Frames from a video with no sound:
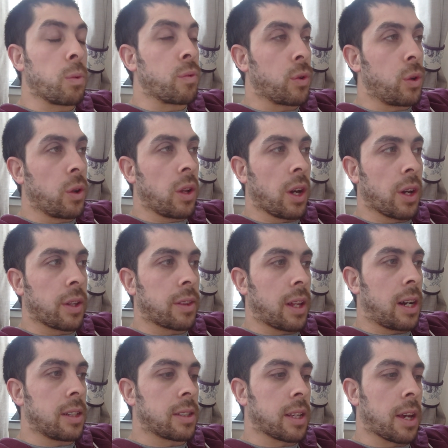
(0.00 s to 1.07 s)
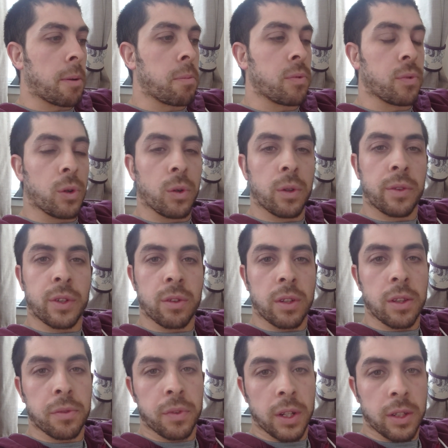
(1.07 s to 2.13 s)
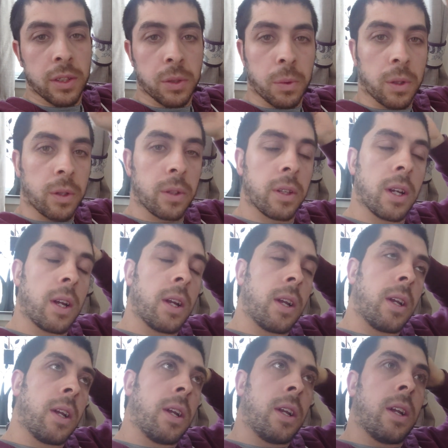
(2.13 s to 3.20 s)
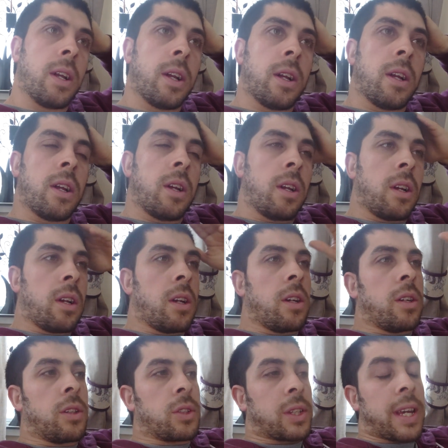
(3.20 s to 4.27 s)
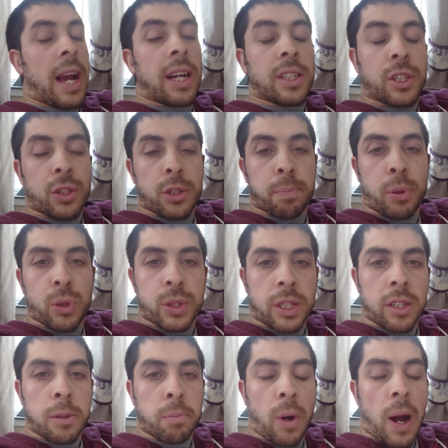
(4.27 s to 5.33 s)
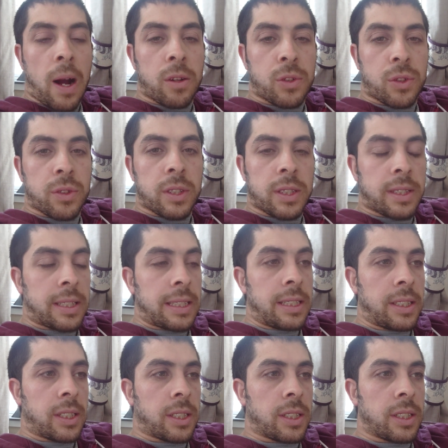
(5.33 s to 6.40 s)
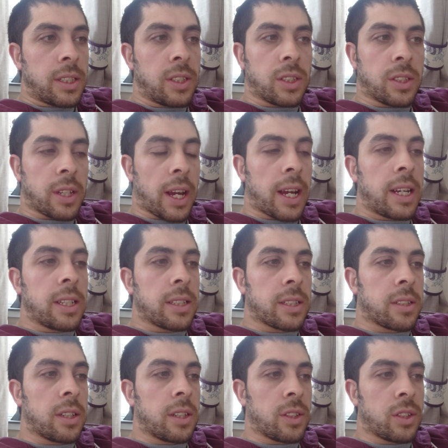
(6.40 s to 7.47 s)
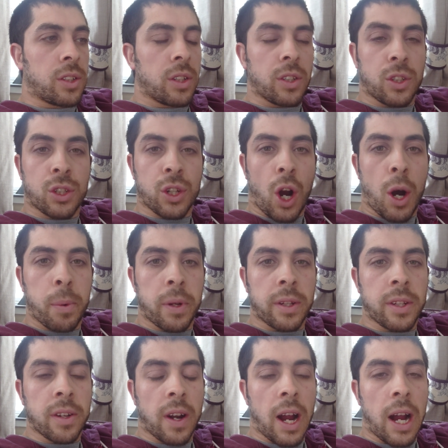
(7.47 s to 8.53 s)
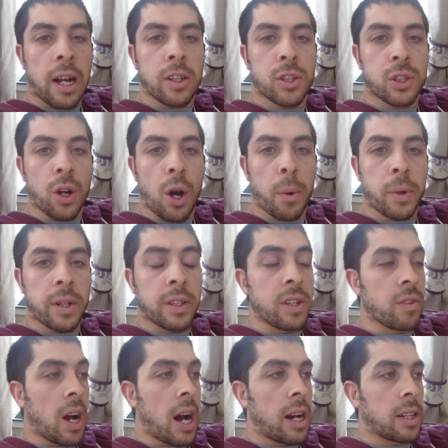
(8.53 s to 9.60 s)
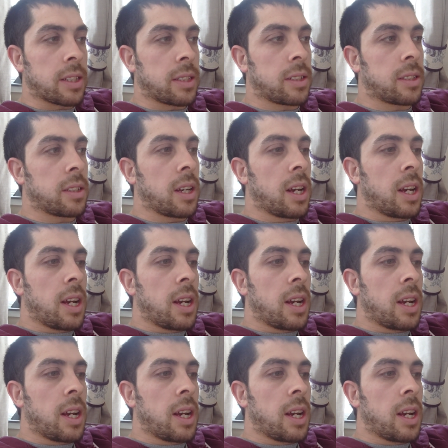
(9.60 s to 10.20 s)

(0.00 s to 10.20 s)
We've all heard that saying before if you're in the fitness world. So yeah, it's just pushing the boundaries each day. It's sharpening your edge, sharpening your axe.